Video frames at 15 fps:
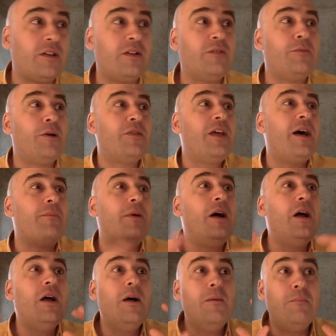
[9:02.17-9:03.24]
that out about them.
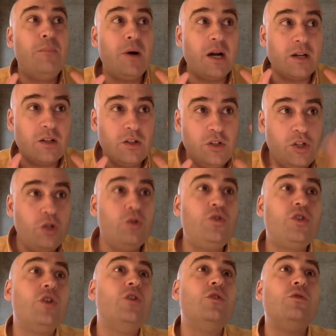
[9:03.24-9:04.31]
But
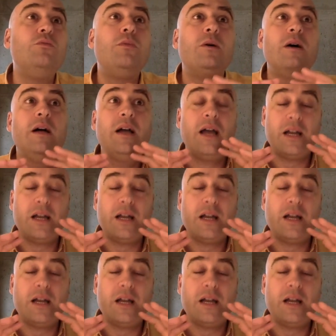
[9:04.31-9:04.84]
YouTube